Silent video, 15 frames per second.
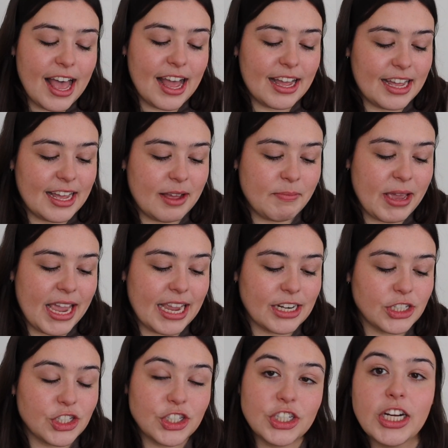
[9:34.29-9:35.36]

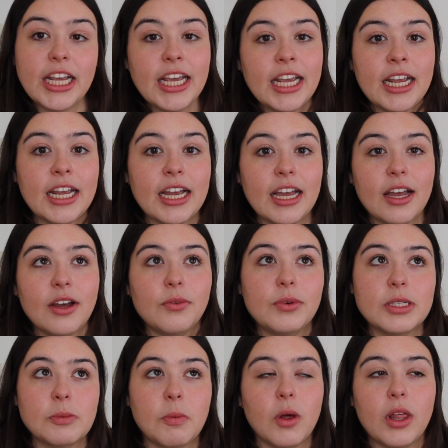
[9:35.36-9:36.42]
and she
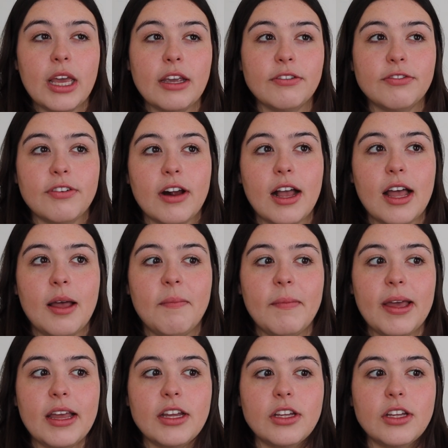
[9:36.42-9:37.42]
was pulling from